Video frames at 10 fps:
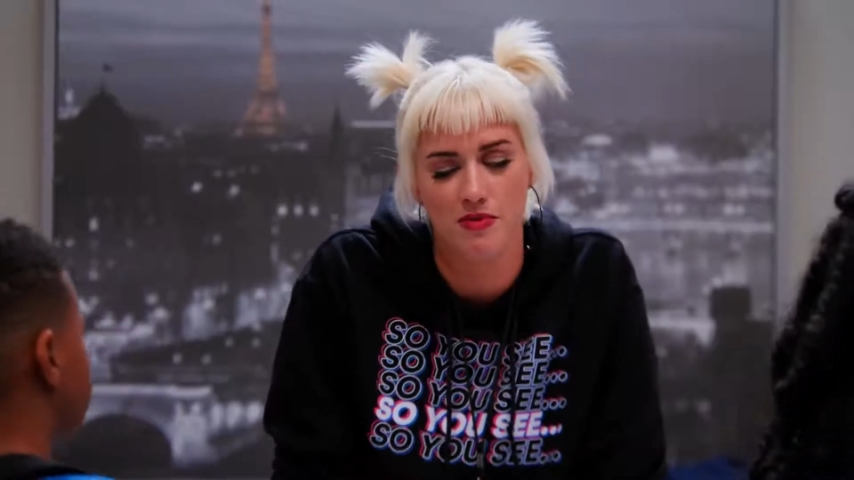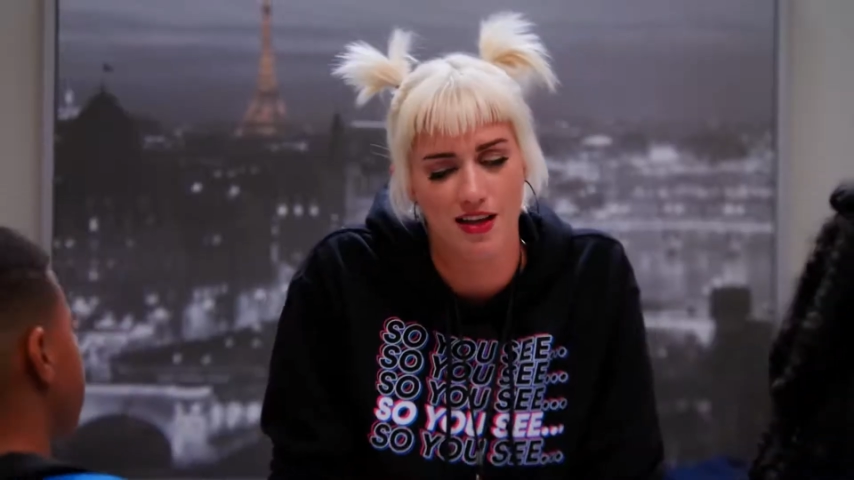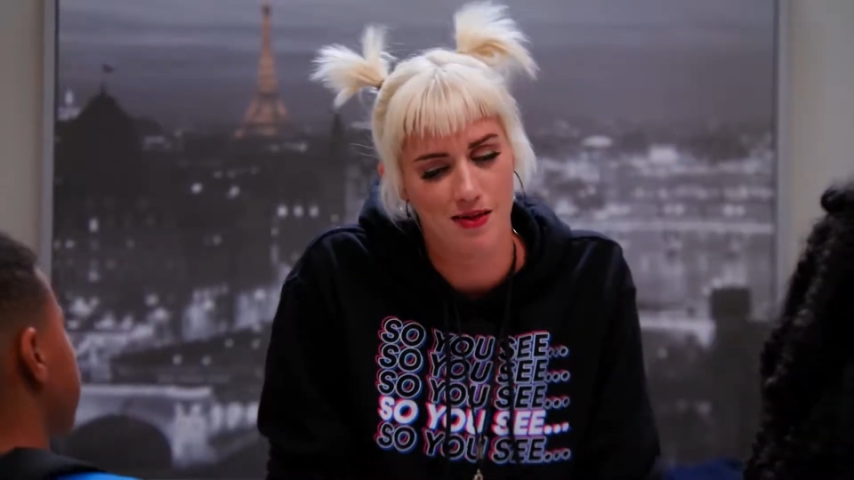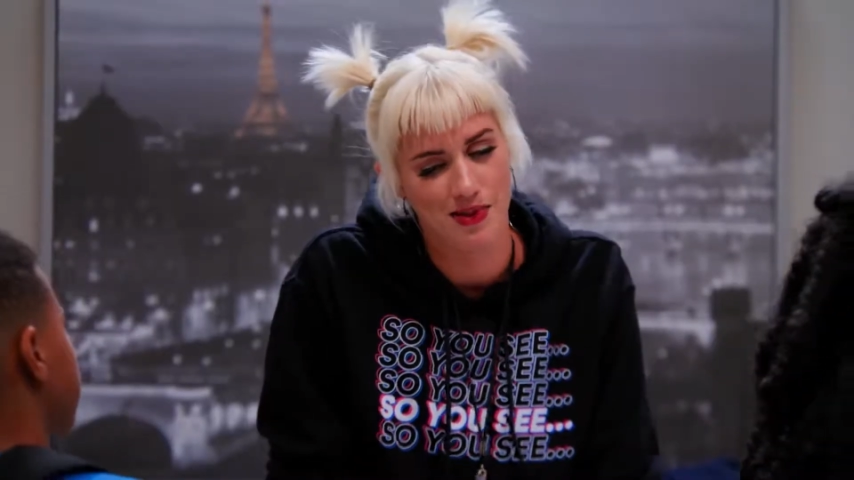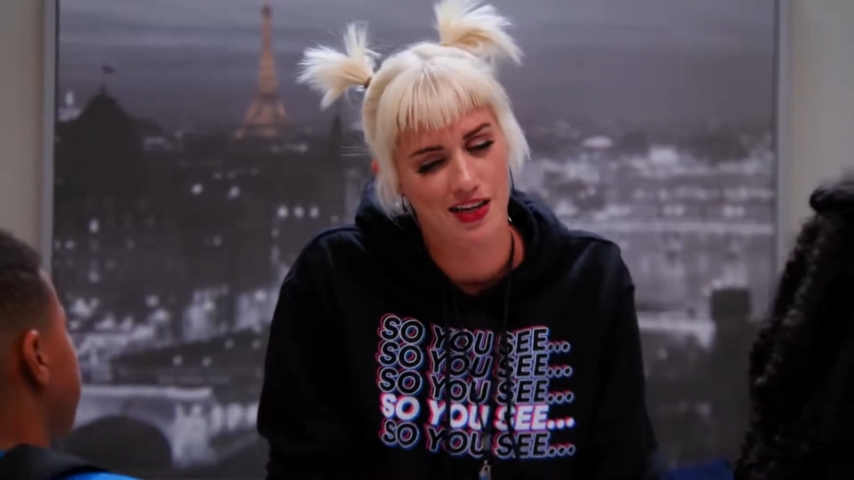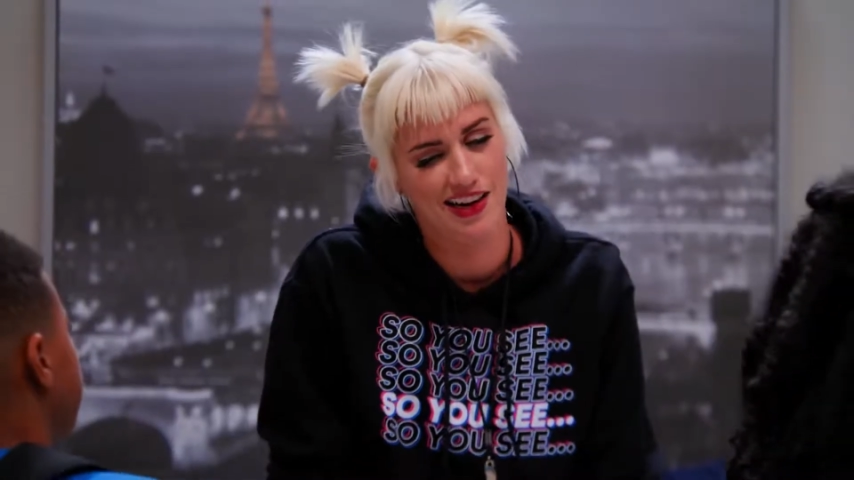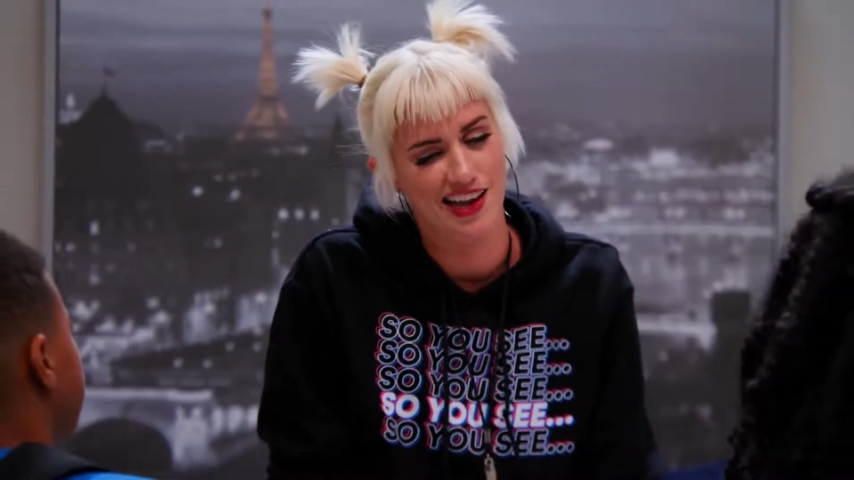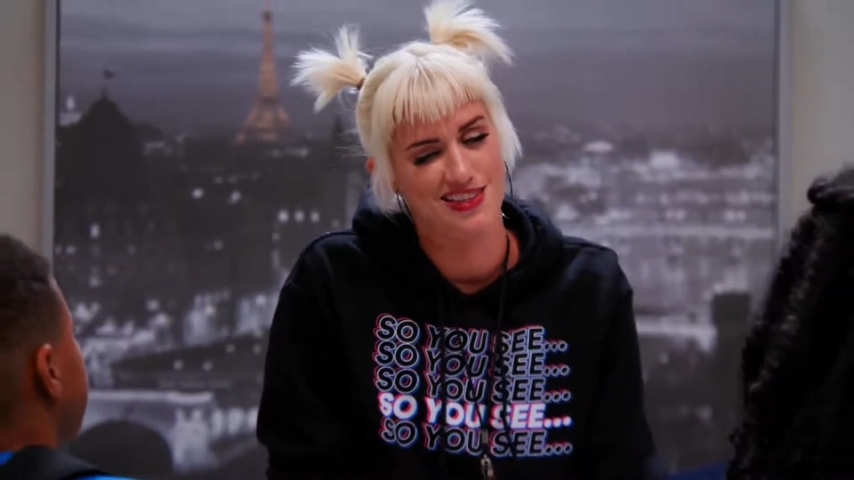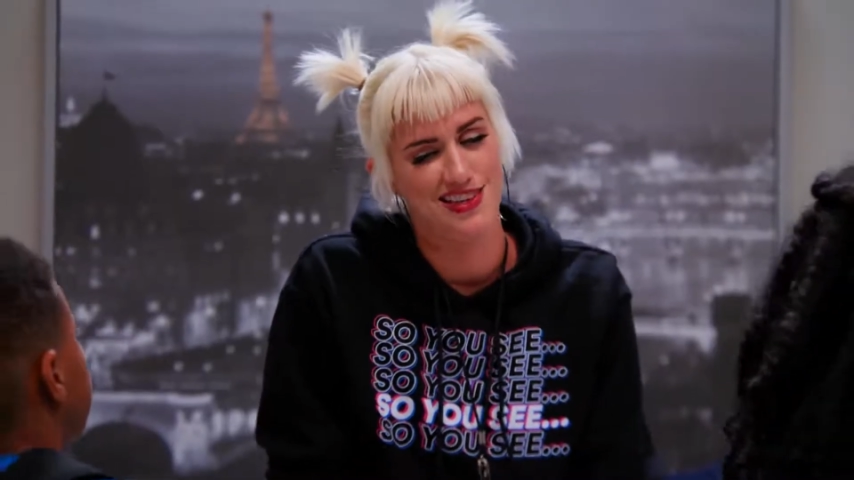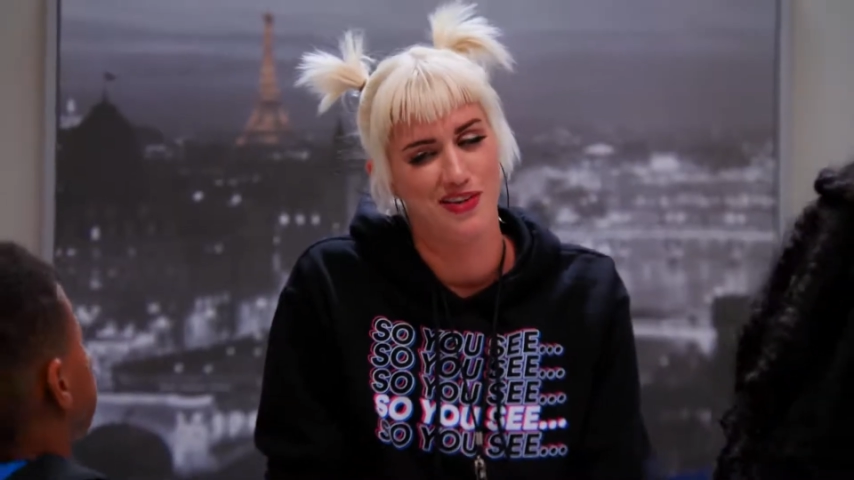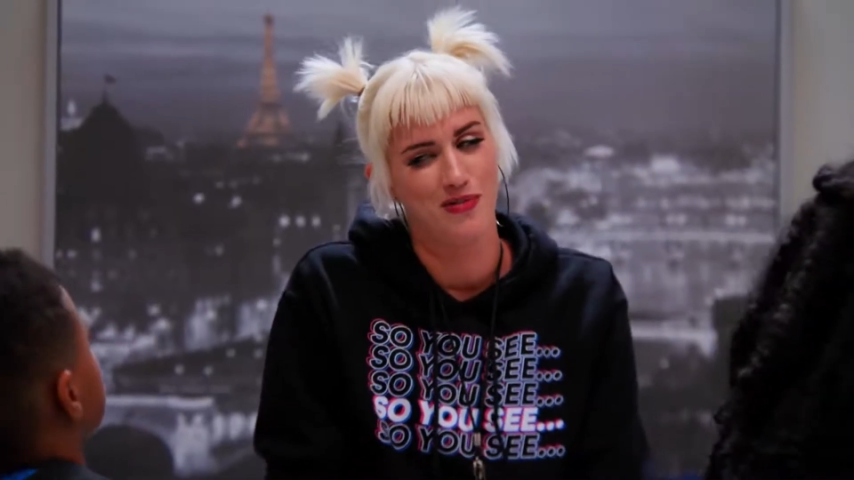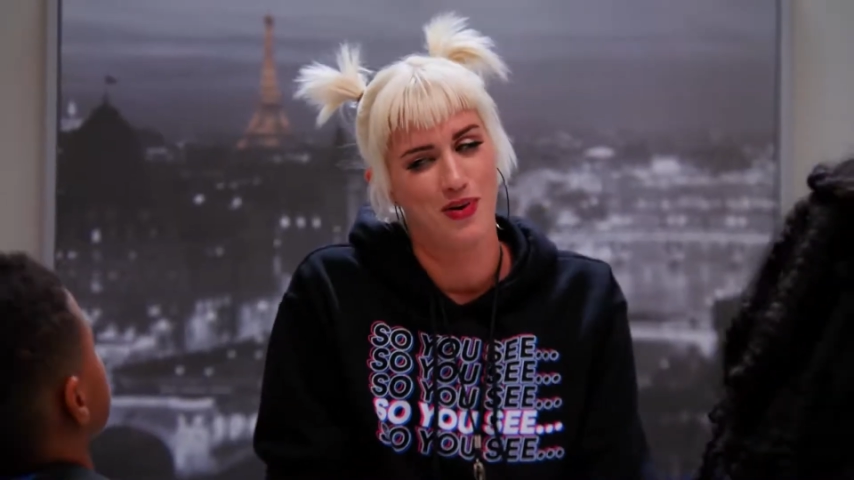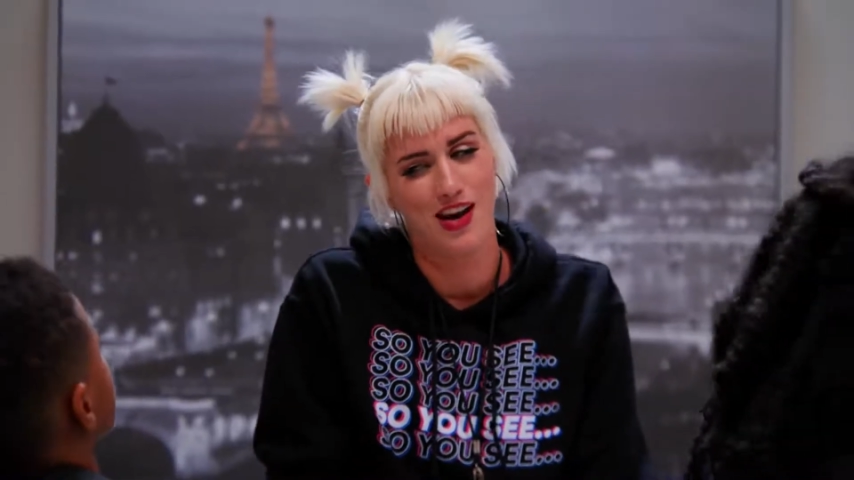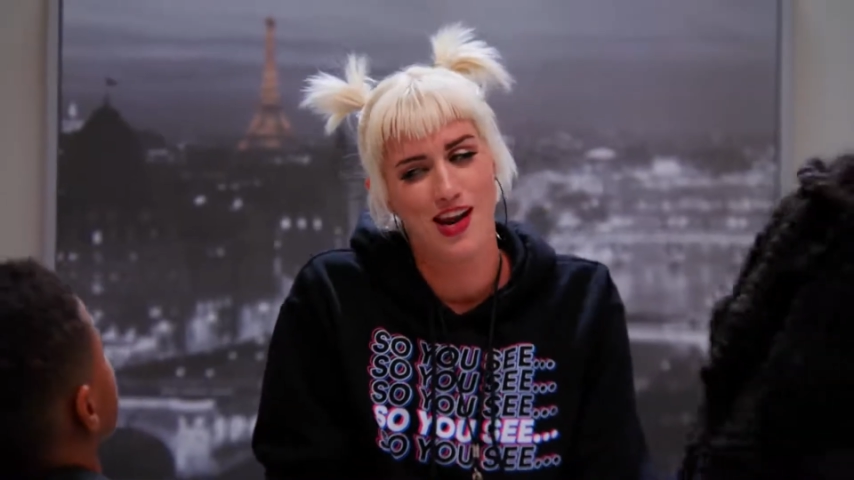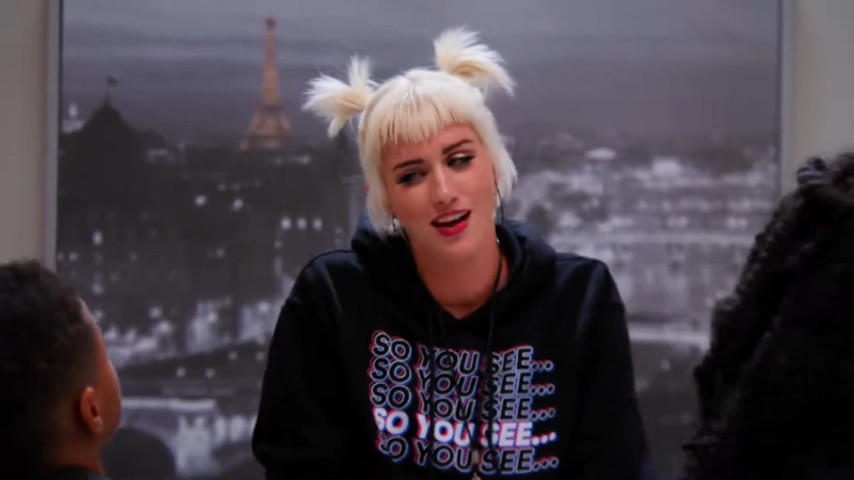have been coming in asking
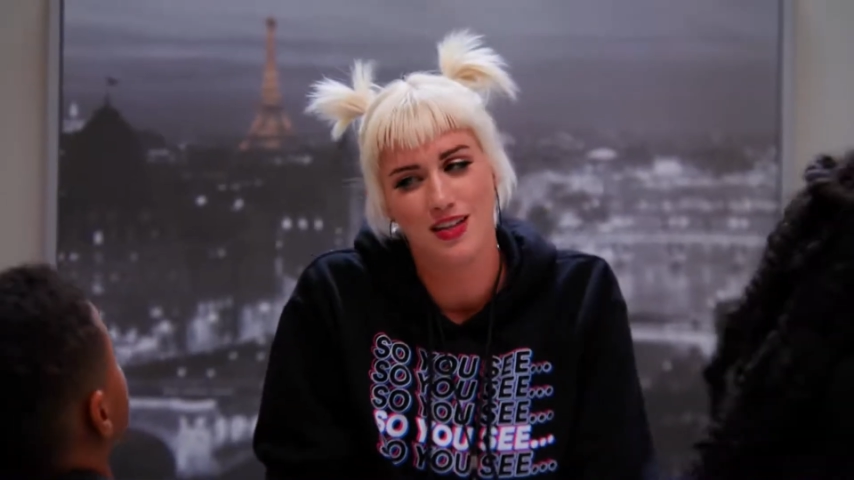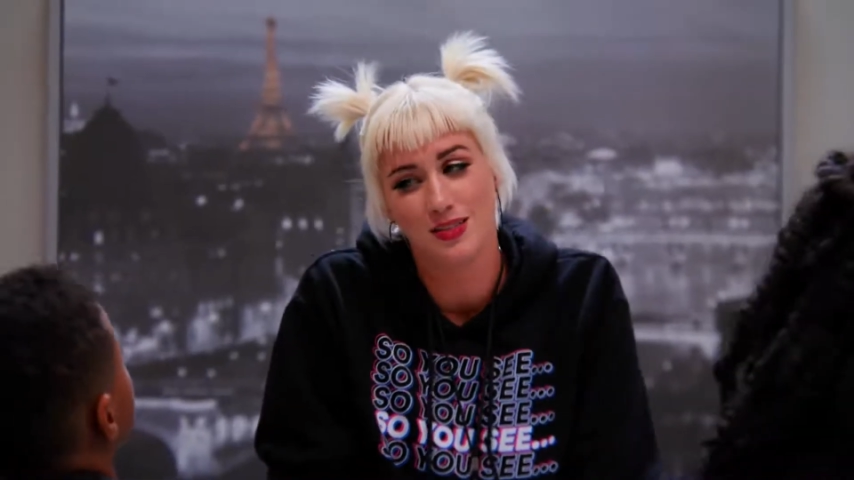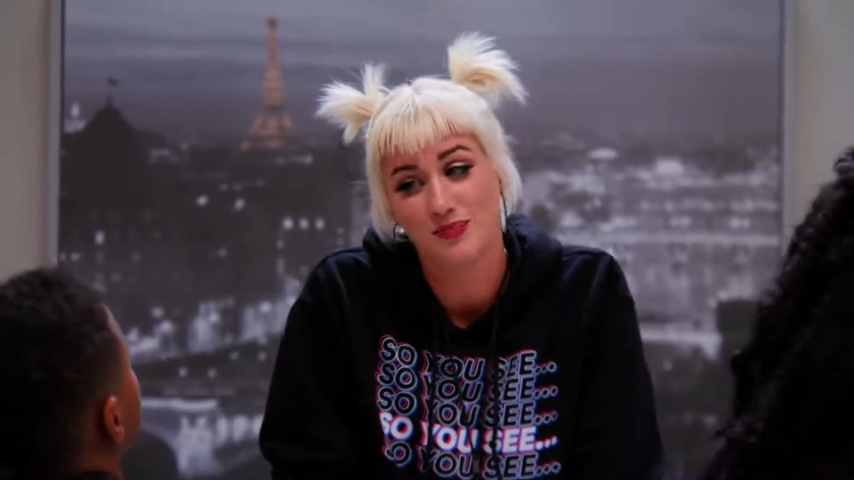for it.